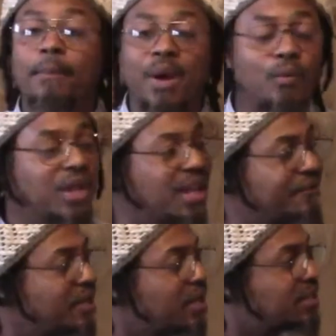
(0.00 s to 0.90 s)
But we
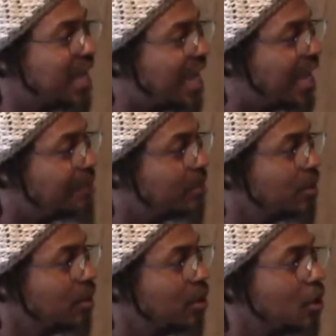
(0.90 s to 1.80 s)
live in a time
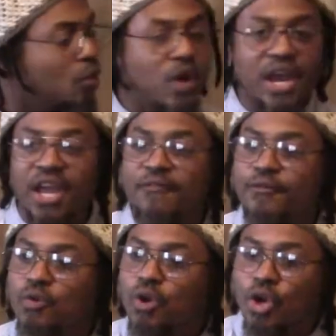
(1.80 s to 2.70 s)
where
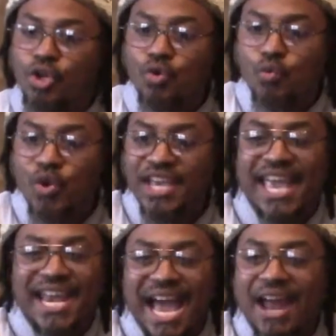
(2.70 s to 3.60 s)
if we
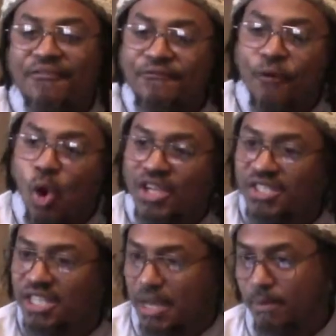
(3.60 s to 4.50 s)
cannot
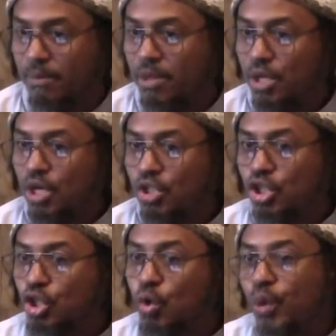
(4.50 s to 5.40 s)
force them
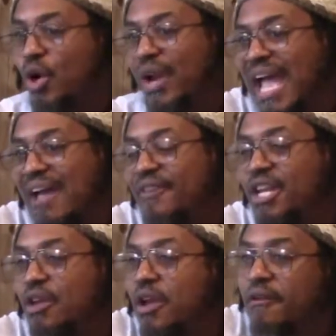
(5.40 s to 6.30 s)
to do it. We don't have
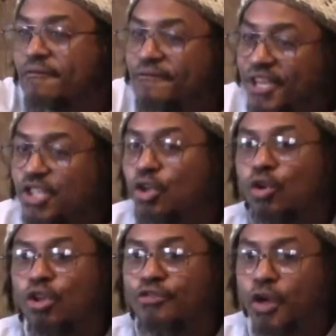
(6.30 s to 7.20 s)
any
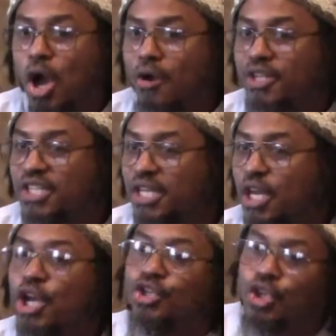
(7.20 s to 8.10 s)
physical authority
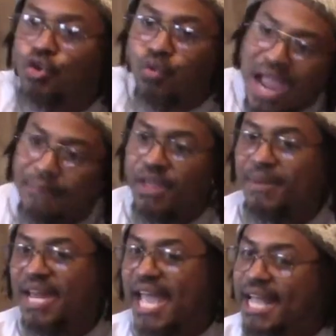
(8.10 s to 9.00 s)
to grab them
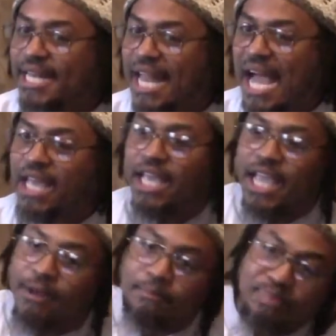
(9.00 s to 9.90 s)
in a headlock
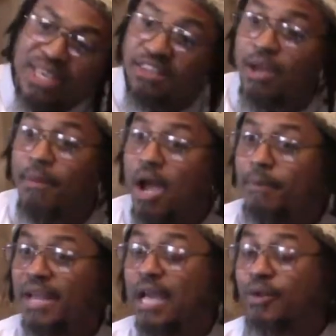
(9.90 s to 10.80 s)
and beat them
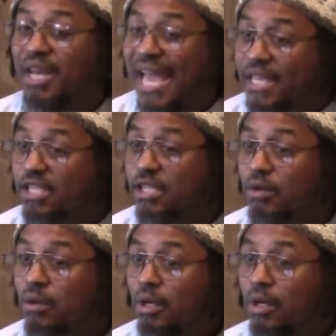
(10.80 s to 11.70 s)
up like we like
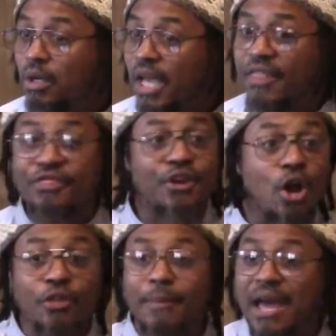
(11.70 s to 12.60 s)
to and
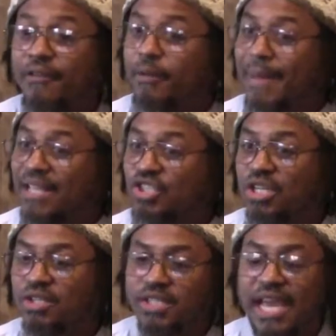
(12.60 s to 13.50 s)
throw them out of the
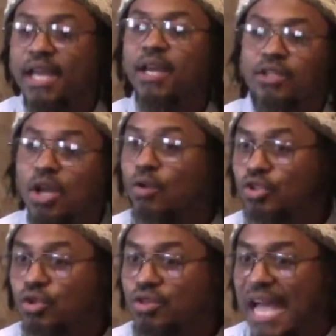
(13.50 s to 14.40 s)
masjid and say, don't
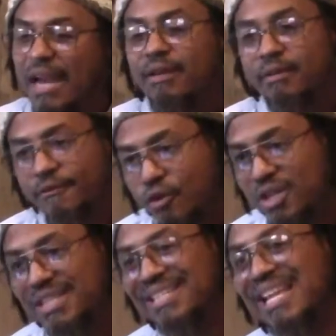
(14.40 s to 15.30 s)
do that. Of
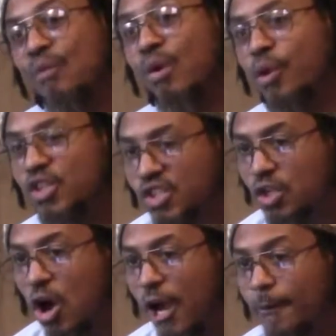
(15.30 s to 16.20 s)
course, that's not where we
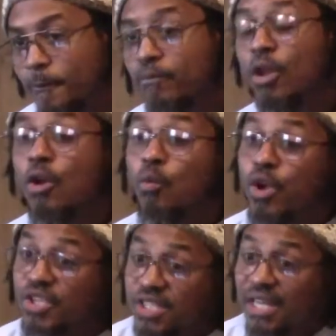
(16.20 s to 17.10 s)
start.
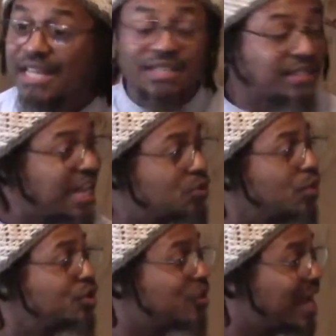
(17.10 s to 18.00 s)
We're still at the stage where
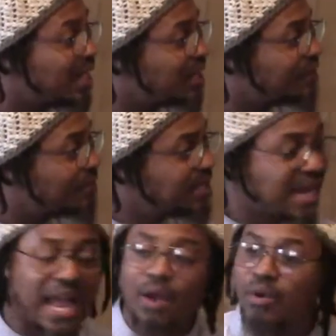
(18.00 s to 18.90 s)
we're trying to give them
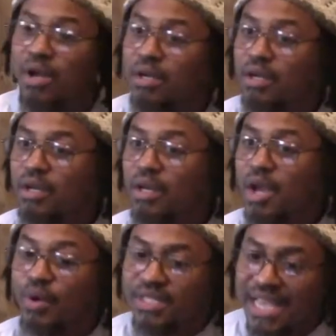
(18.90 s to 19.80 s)
da'wah.
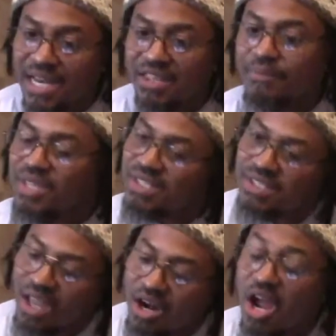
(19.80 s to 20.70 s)
And we're telling them, this is
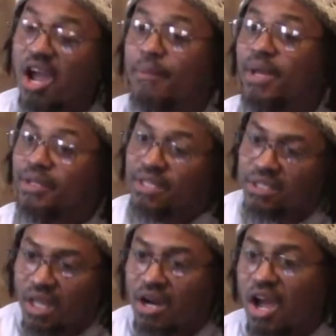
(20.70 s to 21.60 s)
haram, this
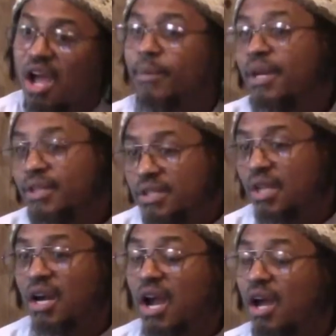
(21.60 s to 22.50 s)
is haram, this is
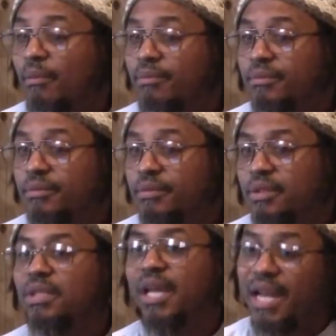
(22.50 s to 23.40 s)
haram.
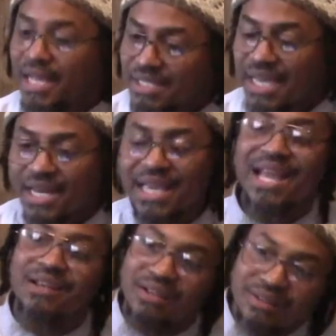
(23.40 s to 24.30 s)
And I say it
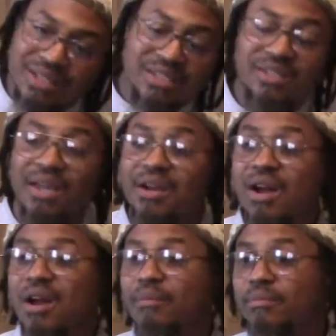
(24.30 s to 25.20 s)
again, this is
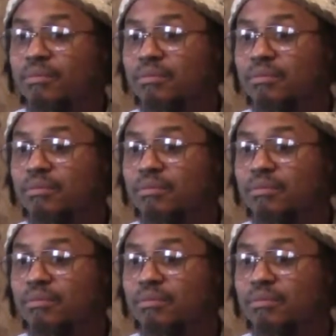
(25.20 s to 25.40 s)
haram.